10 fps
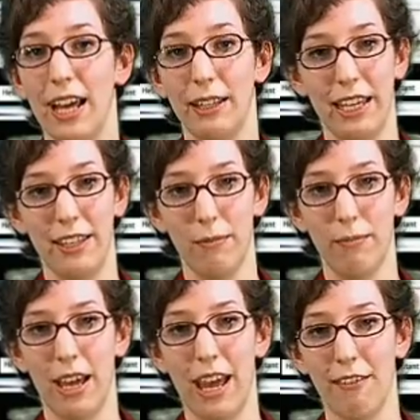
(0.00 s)
I
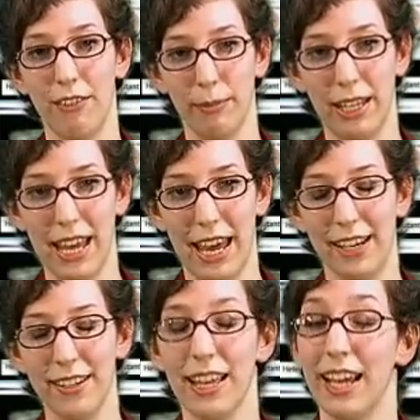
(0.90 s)
have them lay
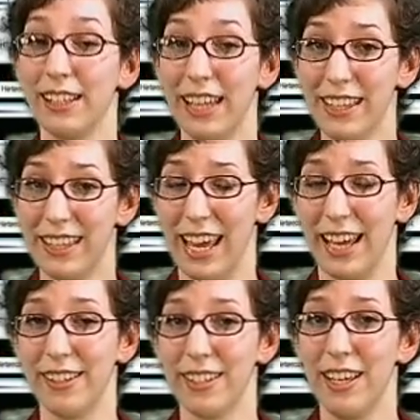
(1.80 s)
eggs, I collect the
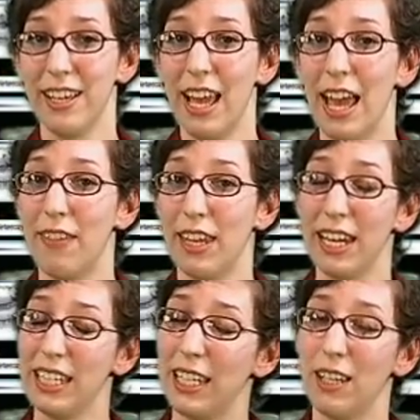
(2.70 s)
eggs, and then
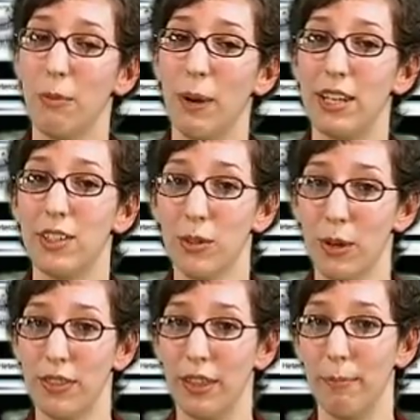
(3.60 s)
I needed a way to
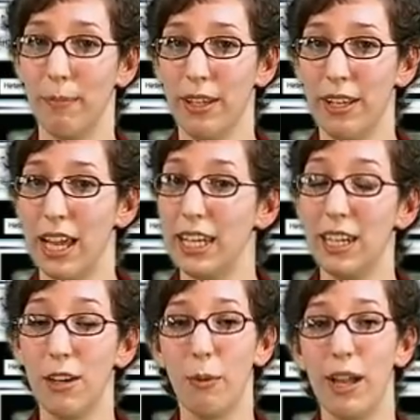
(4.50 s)
sort them. I
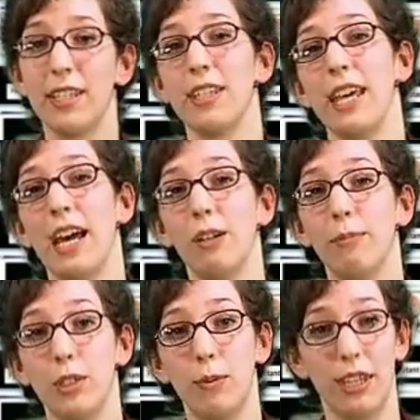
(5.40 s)
needed a way to tell
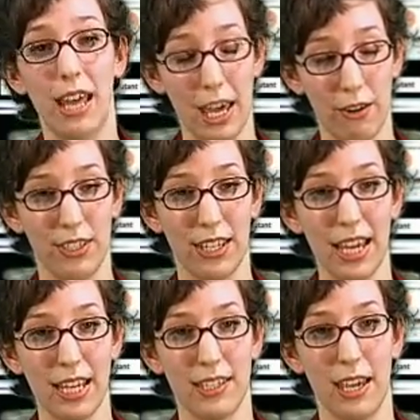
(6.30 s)
between the
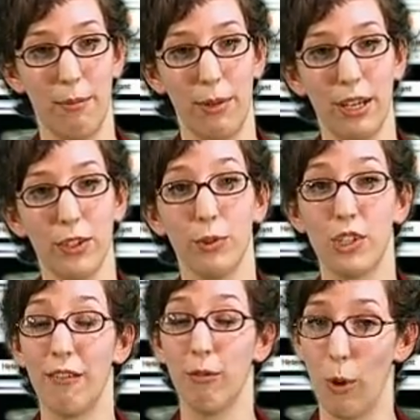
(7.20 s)
heterozygous embryos,
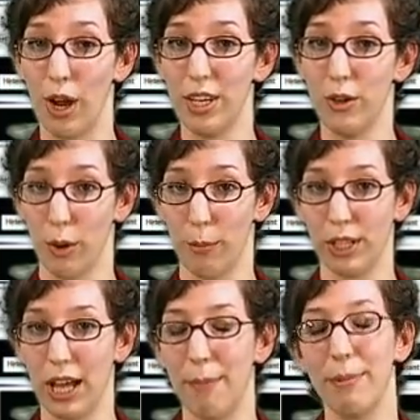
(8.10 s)
which have 1 normal
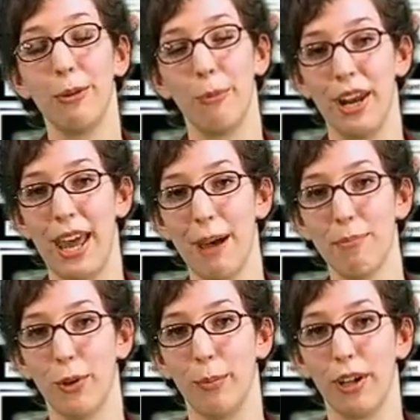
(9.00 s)
copy and 1
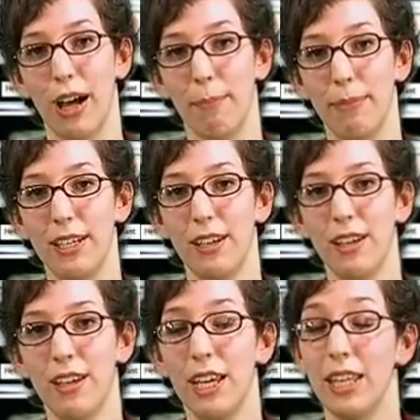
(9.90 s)
abnormal copy,
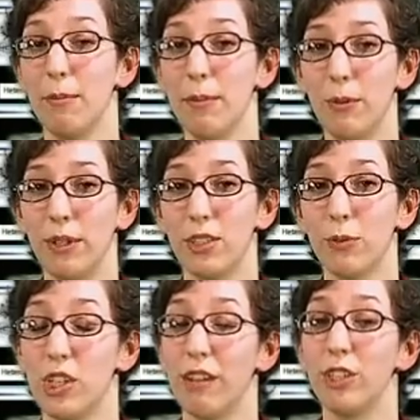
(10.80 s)
and the
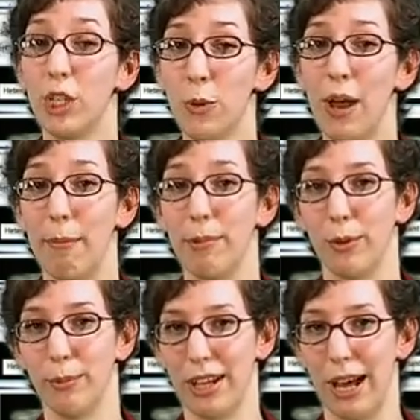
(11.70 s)
mutants, which have 2
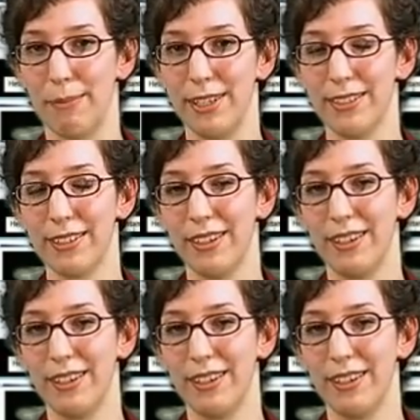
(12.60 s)
abnormal copies.